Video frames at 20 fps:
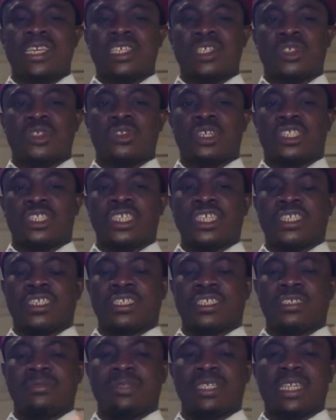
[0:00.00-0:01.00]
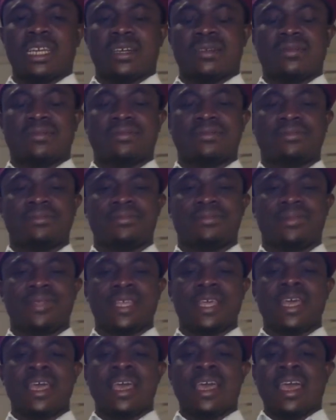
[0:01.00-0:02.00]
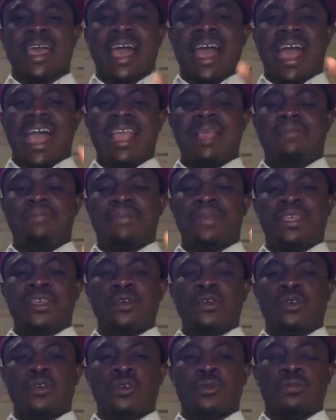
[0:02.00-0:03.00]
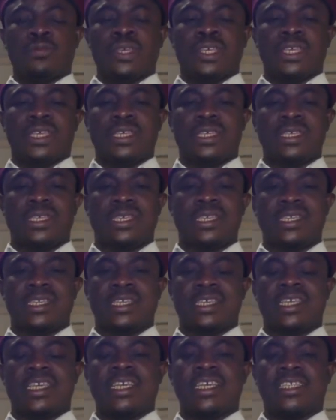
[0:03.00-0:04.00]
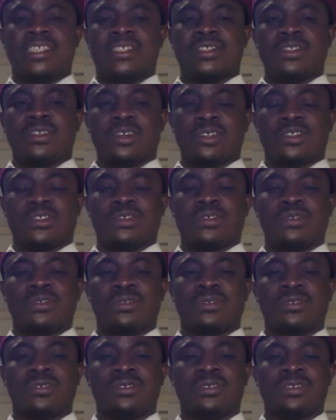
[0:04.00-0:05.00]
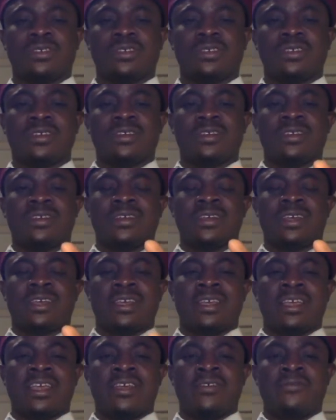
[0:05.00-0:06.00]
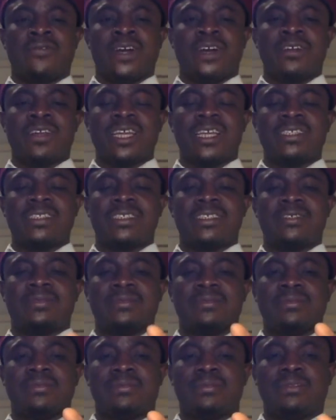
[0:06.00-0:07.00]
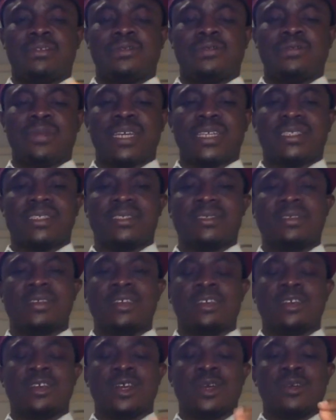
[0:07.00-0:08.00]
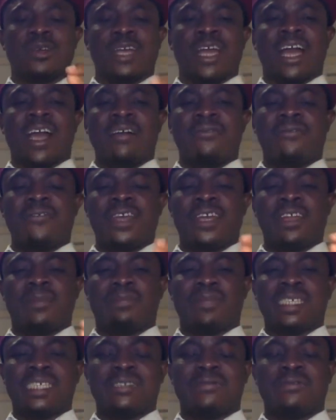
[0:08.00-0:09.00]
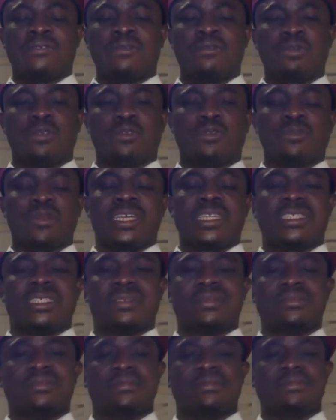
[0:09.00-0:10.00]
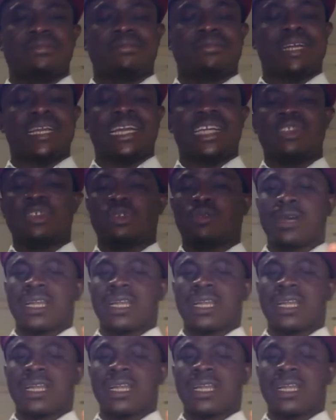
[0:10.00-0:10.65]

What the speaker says: is not a criminal. IPOB is not a violent movement. We are very peaceful movement. Don't